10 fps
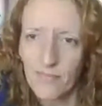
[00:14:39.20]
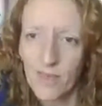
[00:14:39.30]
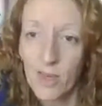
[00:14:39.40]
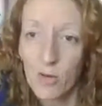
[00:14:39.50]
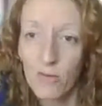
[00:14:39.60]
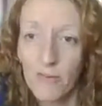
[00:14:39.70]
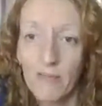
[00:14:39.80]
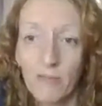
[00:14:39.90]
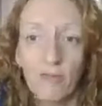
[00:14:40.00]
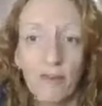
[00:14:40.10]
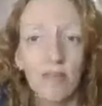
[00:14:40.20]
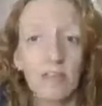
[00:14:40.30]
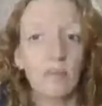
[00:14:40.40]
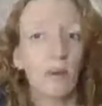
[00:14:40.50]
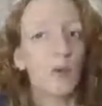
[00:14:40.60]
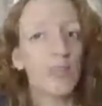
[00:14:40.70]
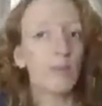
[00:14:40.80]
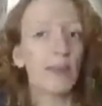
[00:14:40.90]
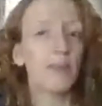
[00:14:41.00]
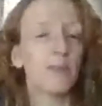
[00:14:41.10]
You're off out for a round tomorrow. Where are you
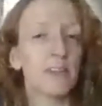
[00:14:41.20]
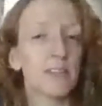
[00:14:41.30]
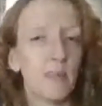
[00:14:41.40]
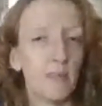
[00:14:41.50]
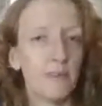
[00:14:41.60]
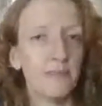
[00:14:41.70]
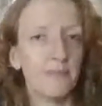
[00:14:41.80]
playing, Bryn, tomorrow?